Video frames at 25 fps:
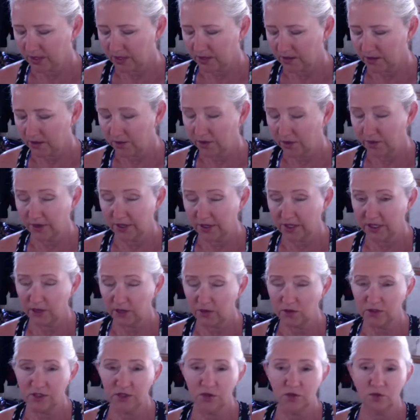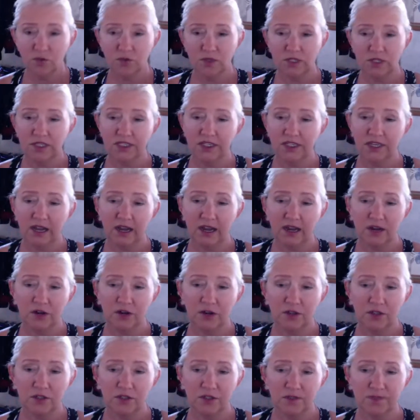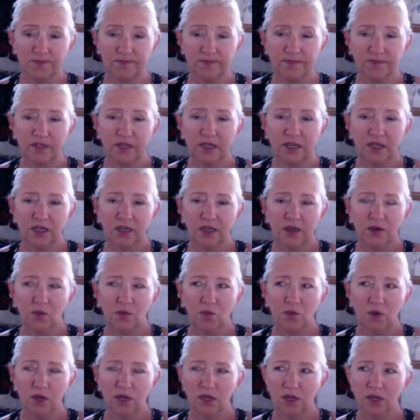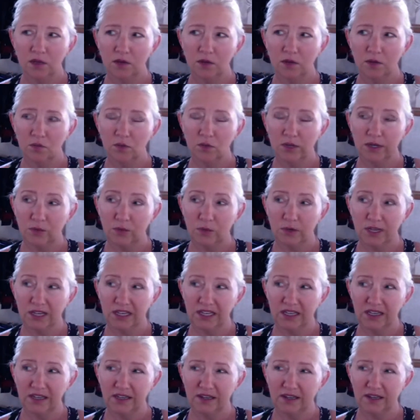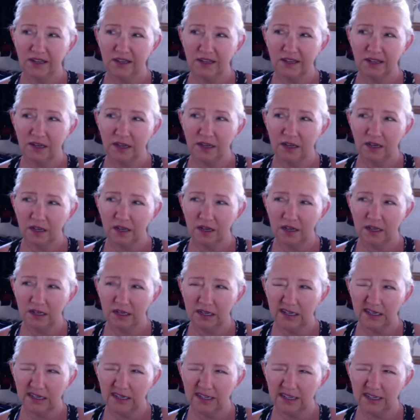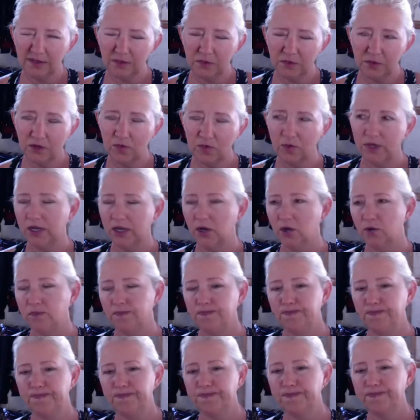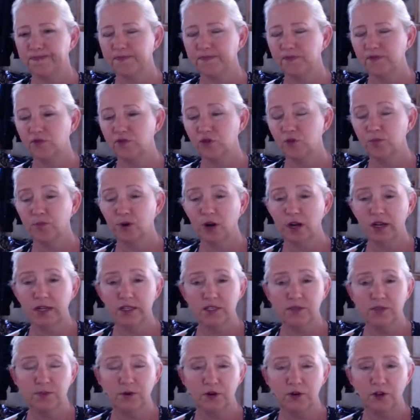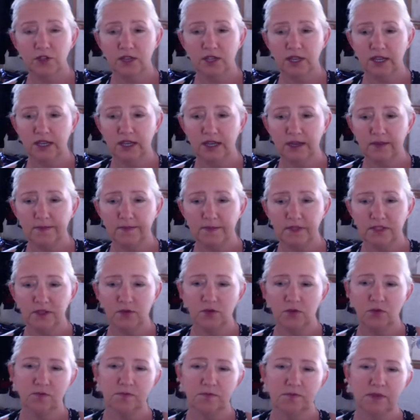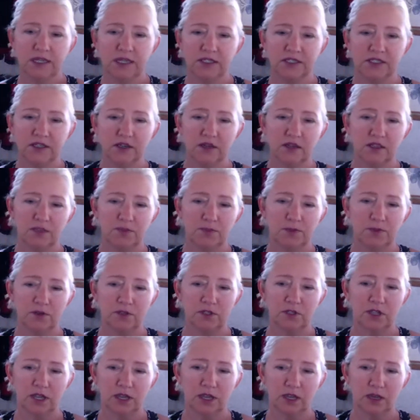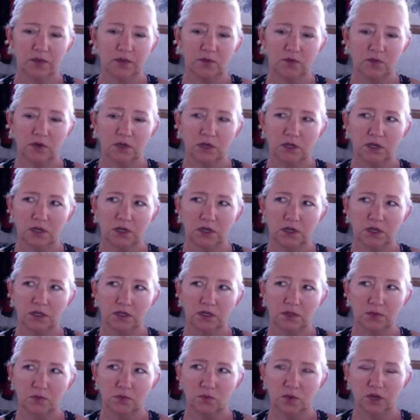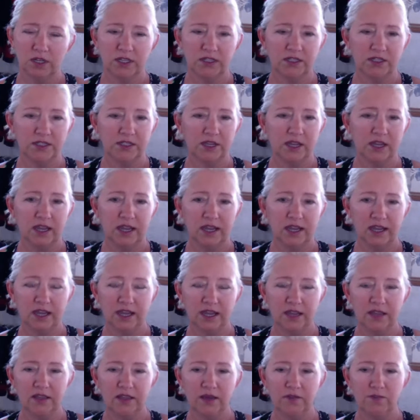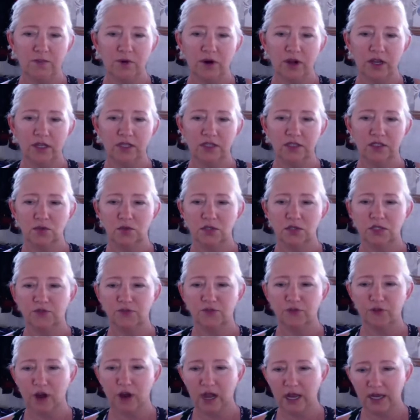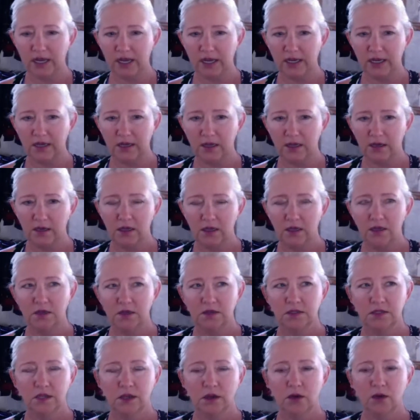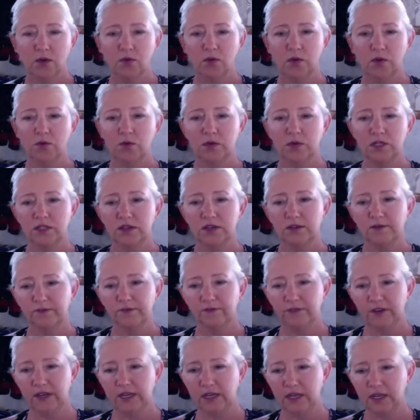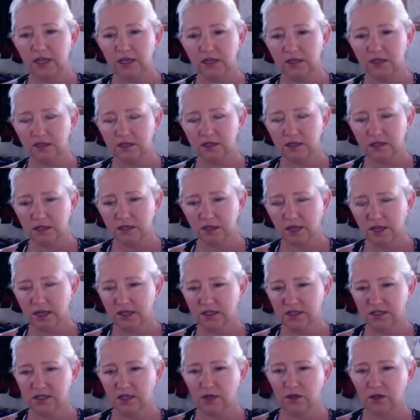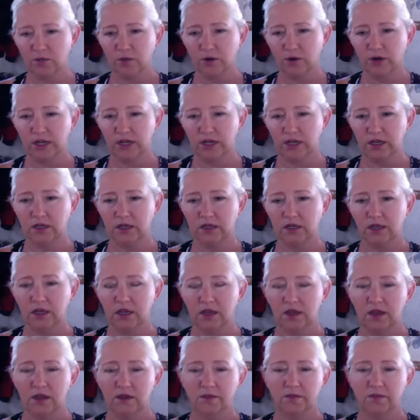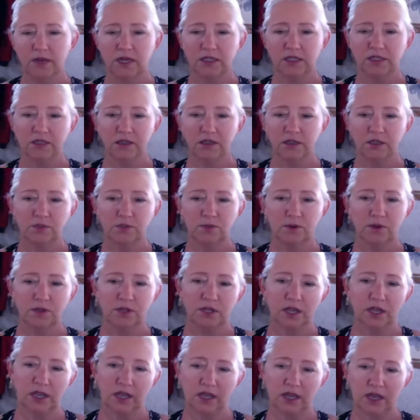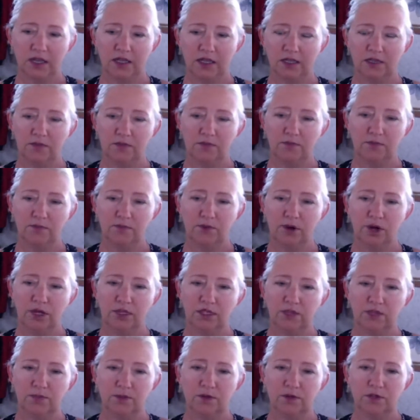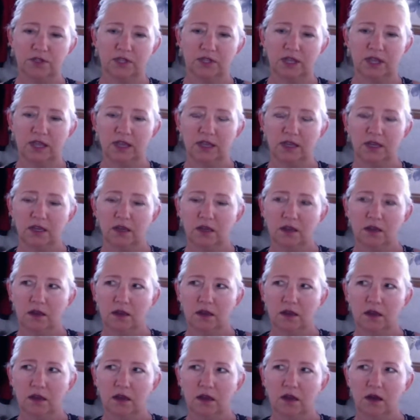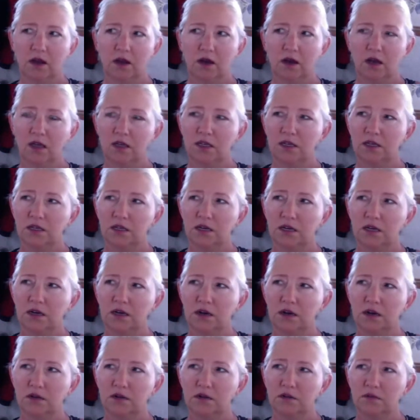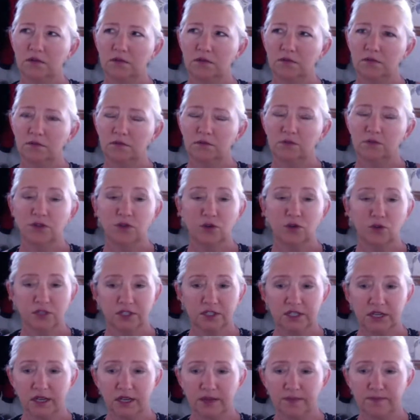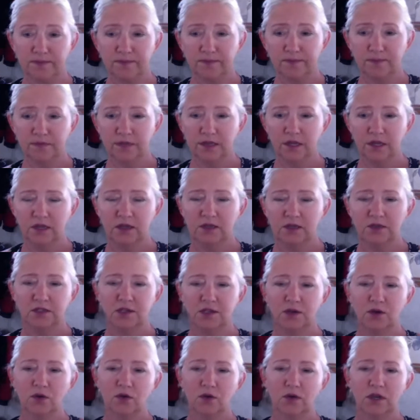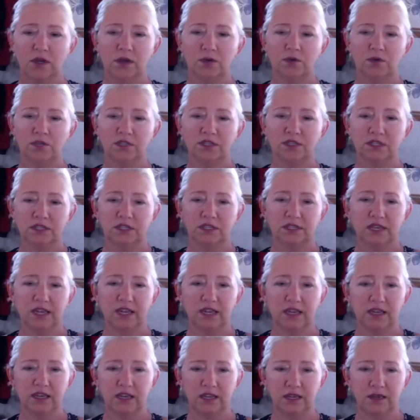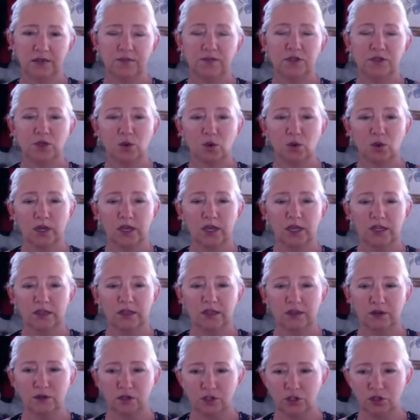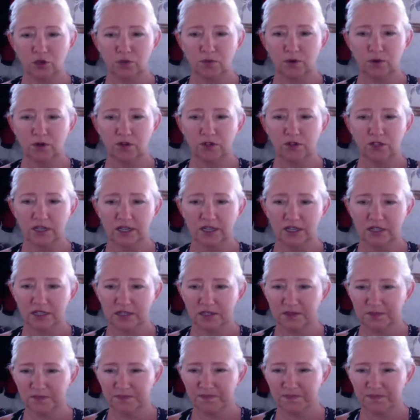The thing I was doing with the tires, well, we went, where did we go? For Brian's birthday. So my son's birthday was Wednesday, and then Brian's was Friday. So we went to Phoenix and celebrated my son's birthday and Brian's birthday on Thursday. So it was the day in between their two birthdays.